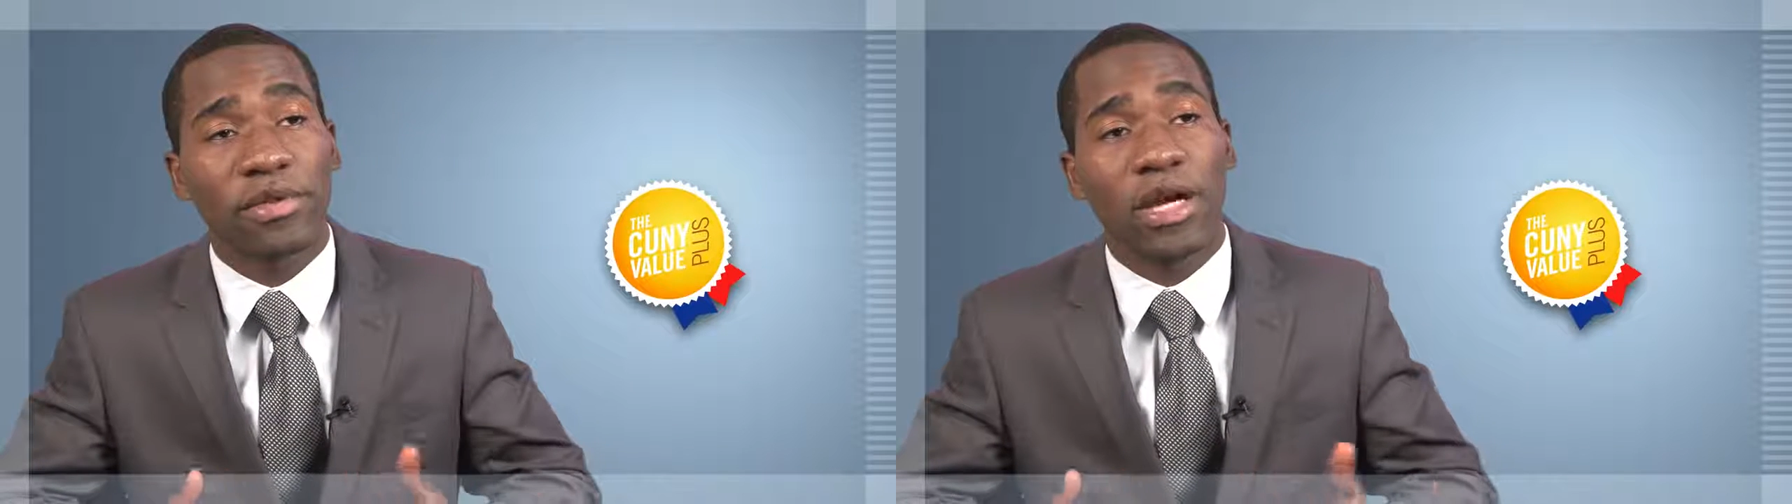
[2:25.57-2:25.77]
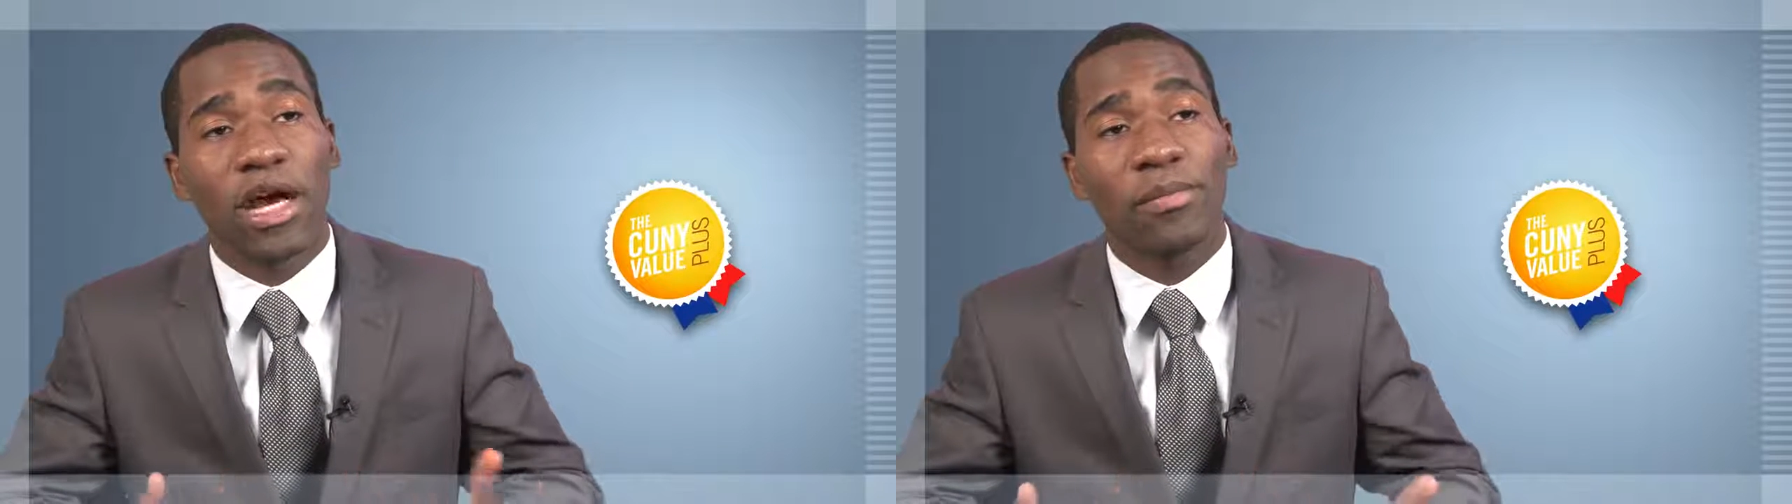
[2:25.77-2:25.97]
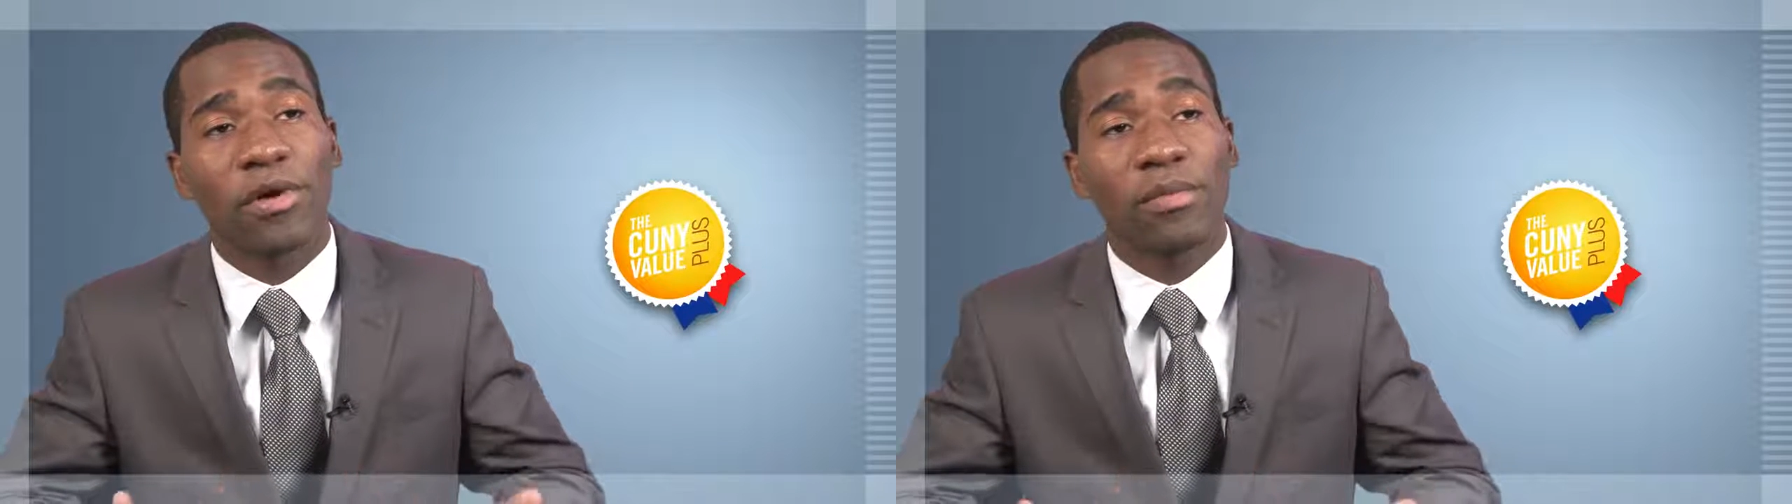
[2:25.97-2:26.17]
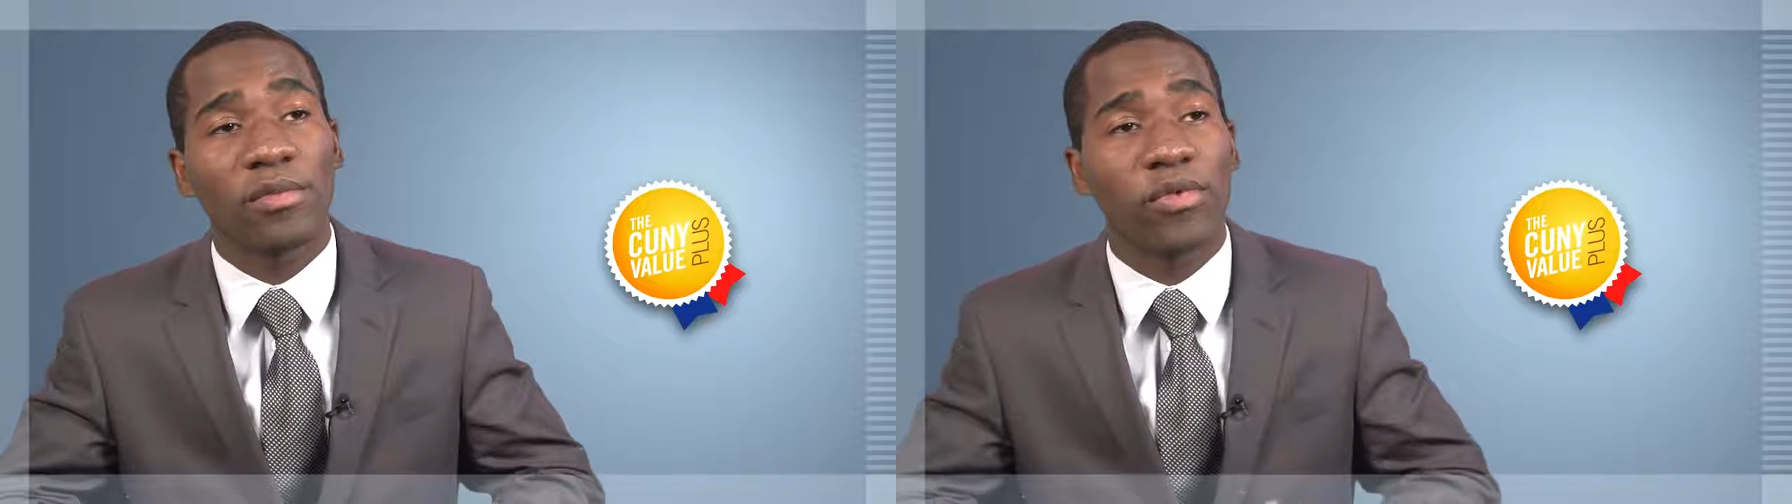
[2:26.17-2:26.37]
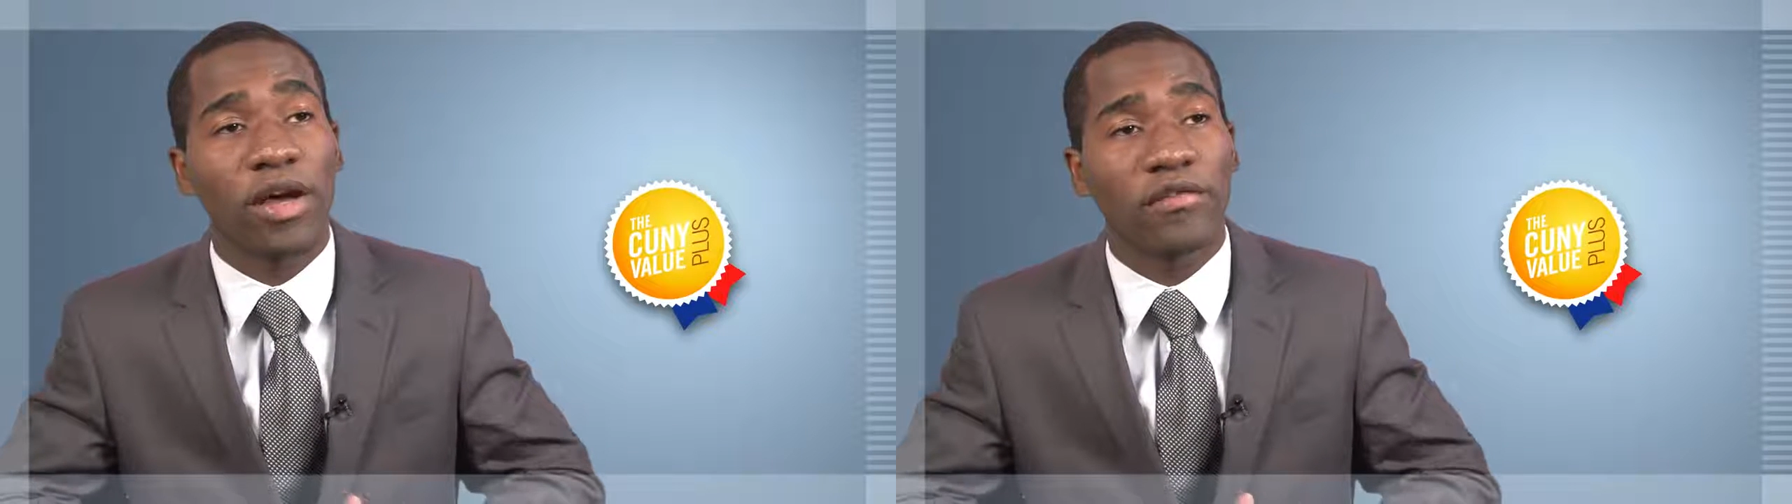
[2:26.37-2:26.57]
how
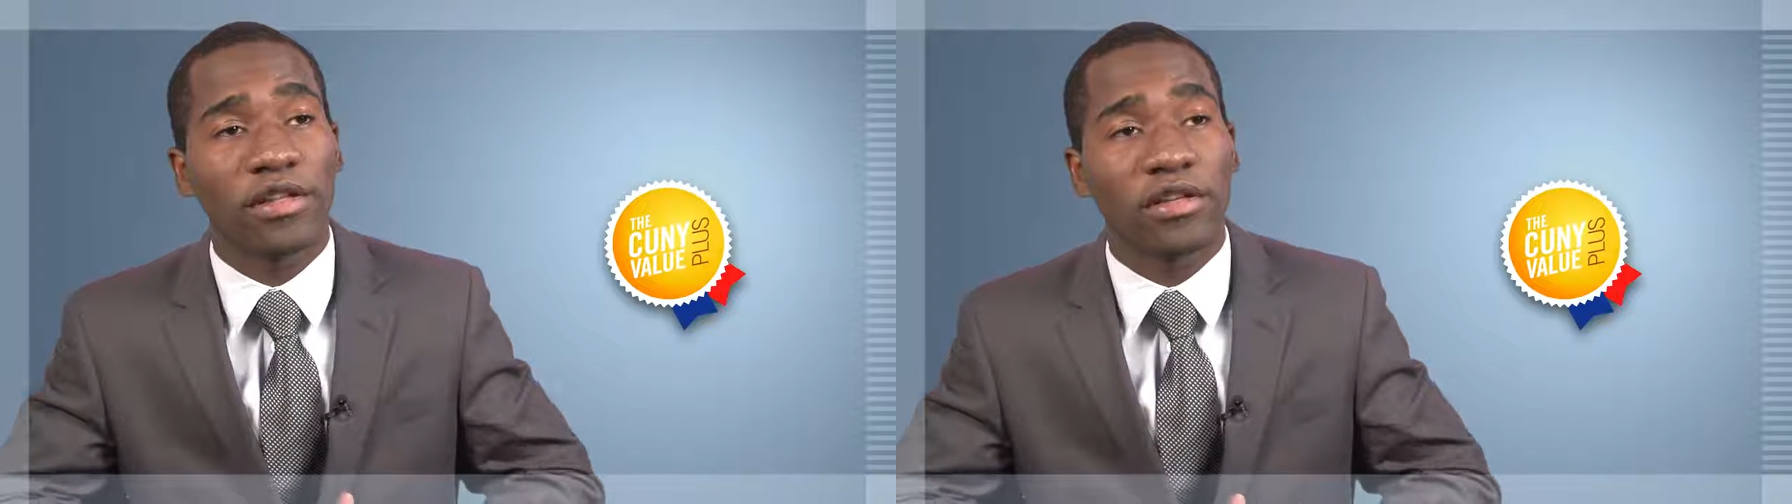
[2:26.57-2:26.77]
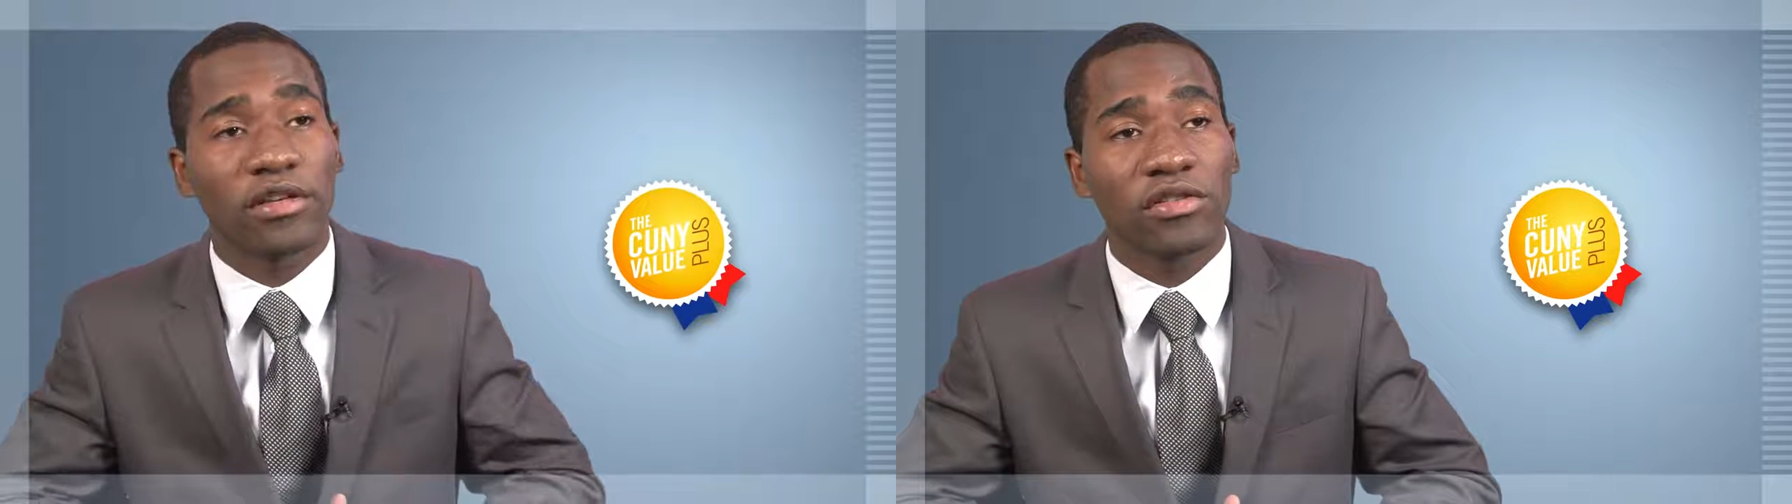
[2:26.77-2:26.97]
public-private deals